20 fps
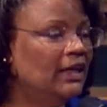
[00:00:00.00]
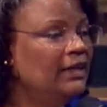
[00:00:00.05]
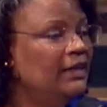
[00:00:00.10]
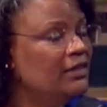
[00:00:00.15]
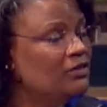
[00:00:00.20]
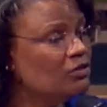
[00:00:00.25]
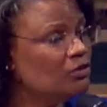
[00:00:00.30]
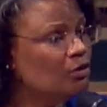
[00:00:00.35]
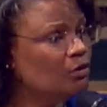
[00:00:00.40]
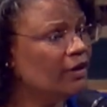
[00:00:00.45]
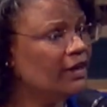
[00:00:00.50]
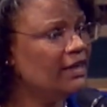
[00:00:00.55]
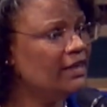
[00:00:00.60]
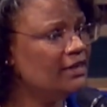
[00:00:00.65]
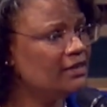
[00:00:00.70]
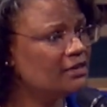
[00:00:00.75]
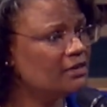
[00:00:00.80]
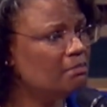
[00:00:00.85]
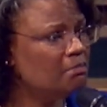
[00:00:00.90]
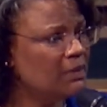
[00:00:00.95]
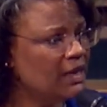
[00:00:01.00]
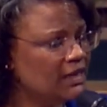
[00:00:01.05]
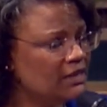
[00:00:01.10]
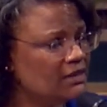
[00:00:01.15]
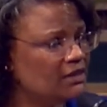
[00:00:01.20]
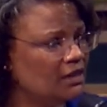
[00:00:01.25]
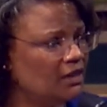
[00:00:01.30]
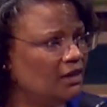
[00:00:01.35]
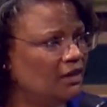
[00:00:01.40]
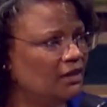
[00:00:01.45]
And his greatest
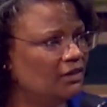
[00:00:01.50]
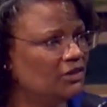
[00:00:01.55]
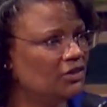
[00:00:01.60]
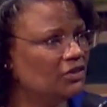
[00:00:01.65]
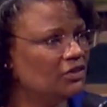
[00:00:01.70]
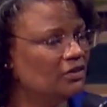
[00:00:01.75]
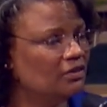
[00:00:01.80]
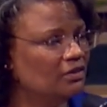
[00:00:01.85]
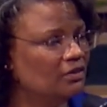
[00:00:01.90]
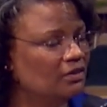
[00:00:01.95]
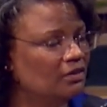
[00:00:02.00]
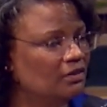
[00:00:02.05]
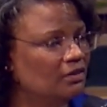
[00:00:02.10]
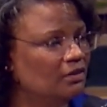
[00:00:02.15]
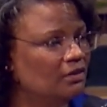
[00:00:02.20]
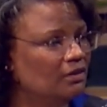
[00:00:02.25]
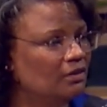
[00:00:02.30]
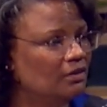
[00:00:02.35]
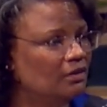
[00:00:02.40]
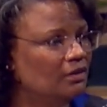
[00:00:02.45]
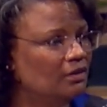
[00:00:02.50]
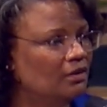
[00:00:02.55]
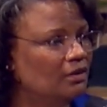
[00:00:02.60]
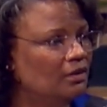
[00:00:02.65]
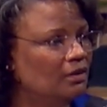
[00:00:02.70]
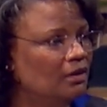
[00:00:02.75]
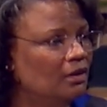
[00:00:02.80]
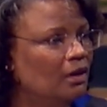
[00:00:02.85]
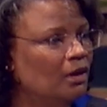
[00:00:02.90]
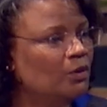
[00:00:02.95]
message
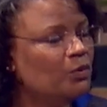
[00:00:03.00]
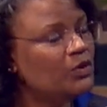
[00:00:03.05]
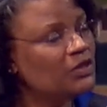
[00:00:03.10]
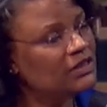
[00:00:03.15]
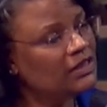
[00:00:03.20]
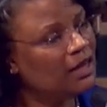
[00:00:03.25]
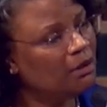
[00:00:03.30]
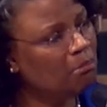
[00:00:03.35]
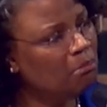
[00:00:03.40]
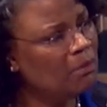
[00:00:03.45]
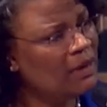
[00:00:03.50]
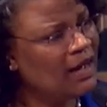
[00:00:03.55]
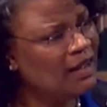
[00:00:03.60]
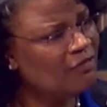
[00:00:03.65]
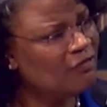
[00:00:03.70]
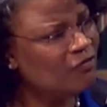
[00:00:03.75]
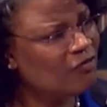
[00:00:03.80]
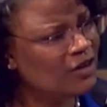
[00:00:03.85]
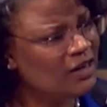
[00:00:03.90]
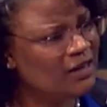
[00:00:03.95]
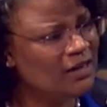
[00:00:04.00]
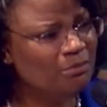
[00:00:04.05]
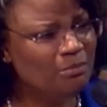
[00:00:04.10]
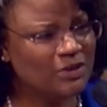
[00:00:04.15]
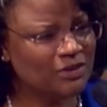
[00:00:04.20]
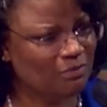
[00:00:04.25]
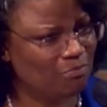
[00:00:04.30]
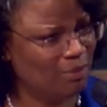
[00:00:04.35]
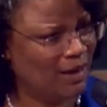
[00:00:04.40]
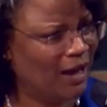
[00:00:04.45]
was that my
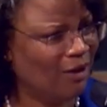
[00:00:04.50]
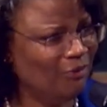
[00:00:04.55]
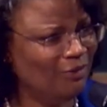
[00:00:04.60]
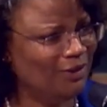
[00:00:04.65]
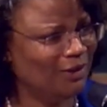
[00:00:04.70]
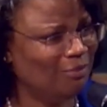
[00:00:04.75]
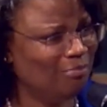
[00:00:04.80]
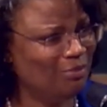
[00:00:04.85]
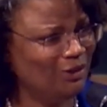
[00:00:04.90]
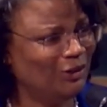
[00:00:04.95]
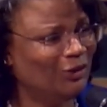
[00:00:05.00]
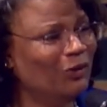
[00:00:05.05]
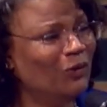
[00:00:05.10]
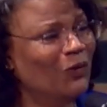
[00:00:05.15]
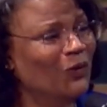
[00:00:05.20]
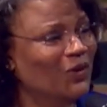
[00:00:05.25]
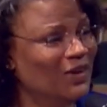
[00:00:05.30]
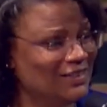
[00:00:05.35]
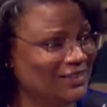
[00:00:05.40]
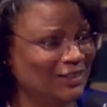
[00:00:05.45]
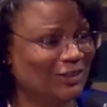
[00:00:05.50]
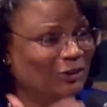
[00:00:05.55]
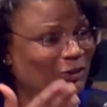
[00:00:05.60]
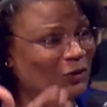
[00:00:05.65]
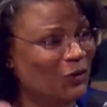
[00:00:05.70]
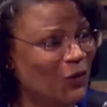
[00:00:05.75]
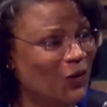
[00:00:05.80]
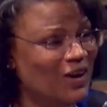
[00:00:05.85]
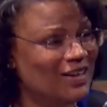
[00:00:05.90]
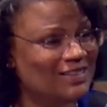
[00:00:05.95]
freedom is bound up in yours and
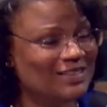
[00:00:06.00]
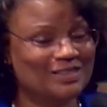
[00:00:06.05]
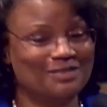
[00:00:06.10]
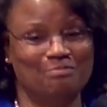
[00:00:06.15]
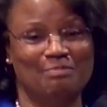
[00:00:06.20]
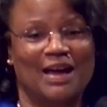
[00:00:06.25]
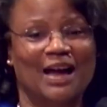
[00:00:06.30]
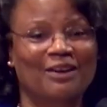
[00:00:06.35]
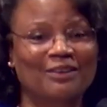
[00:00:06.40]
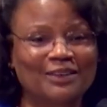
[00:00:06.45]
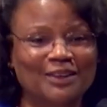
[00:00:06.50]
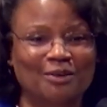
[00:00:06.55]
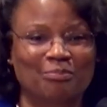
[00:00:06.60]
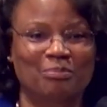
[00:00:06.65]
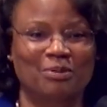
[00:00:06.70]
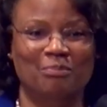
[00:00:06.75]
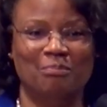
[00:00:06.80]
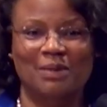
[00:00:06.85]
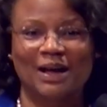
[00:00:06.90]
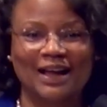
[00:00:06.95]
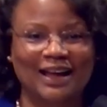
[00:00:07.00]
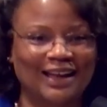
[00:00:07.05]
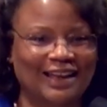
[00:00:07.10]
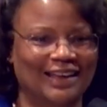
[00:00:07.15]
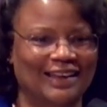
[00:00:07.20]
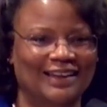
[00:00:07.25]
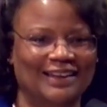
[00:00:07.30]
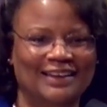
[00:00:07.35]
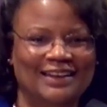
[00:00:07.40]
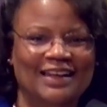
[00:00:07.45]
yours is bound up in
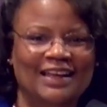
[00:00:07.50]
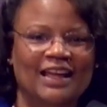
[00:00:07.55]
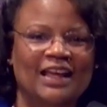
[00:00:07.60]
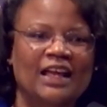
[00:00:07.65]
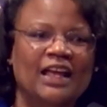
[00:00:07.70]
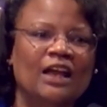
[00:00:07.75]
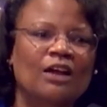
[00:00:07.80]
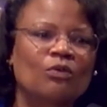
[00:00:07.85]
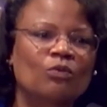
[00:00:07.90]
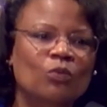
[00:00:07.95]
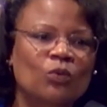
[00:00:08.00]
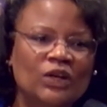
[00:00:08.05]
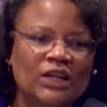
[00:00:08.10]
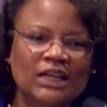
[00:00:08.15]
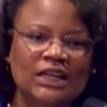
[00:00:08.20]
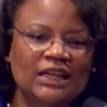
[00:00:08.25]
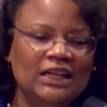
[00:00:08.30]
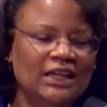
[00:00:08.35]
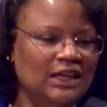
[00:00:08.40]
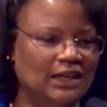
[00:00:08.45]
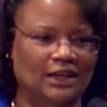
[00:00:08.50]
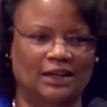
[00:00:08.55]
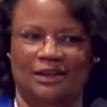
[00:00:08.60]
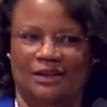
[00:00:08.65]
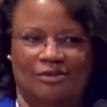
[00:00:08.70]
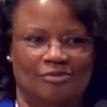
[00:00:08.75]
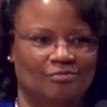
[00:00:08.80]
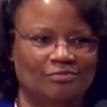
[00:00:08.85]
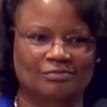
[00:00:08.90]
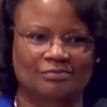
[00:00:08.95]
mine. And
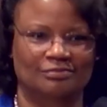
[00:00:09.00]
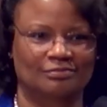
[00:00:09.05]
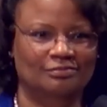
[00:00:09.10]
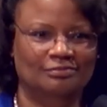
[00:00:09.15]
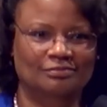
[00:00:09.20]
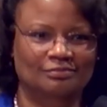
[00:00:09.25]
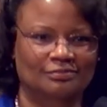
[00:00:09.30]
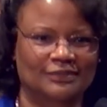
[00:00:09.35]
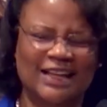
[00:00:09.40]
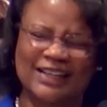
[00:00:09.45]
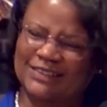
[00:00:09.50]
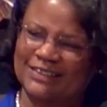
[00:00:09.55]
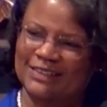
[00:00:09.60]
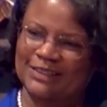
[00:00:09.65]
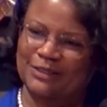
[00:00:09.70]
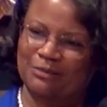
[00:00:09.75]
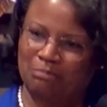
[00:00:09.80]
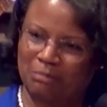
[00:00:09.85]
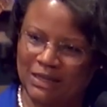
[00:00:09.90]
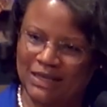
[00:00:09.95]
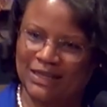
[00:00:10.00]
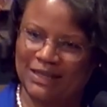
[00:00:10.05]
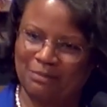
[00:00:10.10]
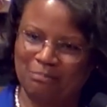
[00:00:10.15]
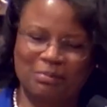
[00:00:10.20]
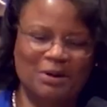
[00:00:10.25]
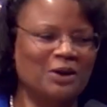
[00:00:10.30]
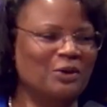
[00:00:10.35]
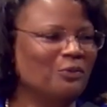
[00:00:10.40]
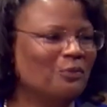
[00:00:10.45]
we, not just me,
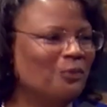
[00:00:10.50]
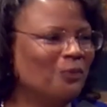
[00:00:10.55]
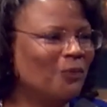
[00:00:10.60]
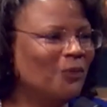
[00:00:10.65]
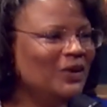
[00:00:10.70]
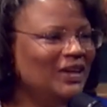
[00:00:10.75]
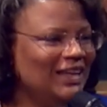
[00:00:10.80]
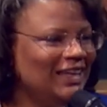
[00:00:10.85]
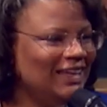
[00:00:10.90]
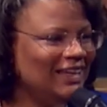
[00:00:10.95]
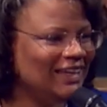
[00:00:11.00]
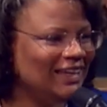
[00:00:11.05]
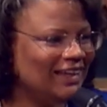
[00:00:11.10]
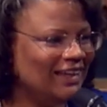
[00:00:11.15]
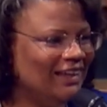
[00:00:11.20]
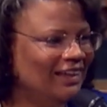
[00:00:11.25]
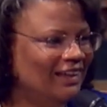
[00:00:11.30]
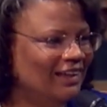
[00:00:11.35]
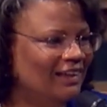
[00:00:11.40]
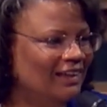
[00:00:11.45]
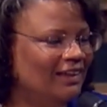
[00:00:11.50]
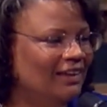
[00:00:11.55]
but we